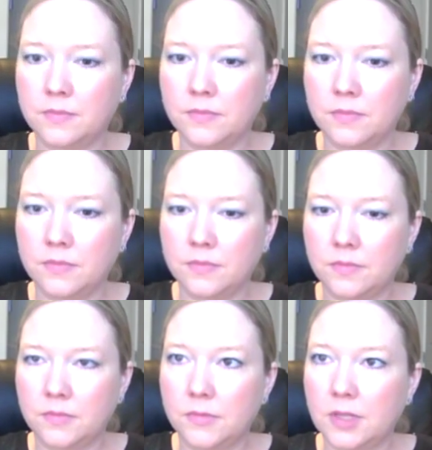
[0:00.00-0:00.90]

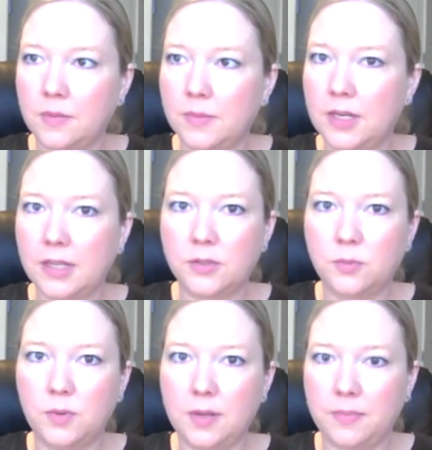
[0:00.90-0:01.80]
Okay, my
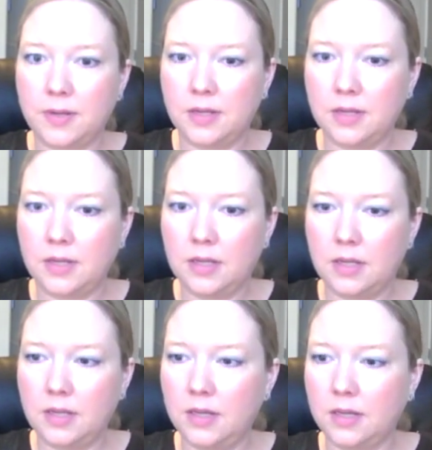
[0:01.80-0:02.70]
next whip
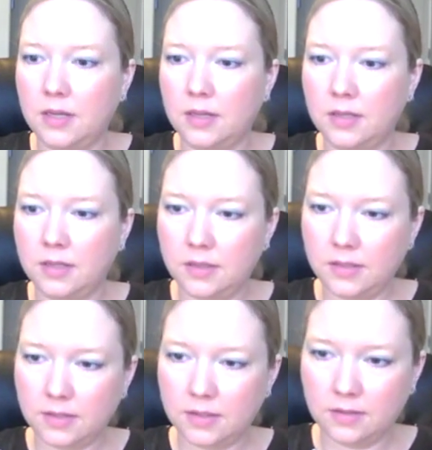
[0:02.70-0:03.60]

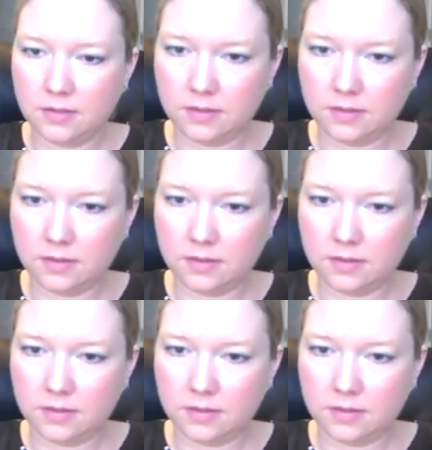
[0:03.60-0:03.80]
is